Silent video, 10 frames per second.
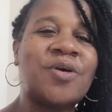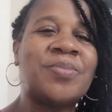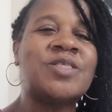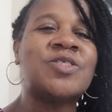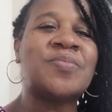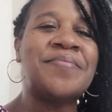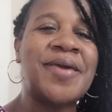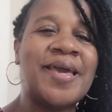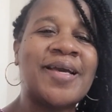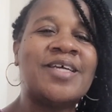from the
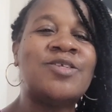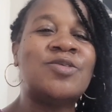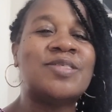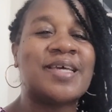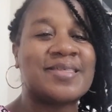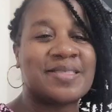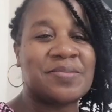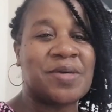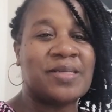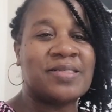Jamaican New
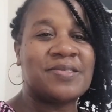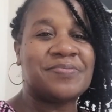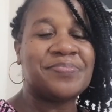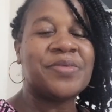Testament.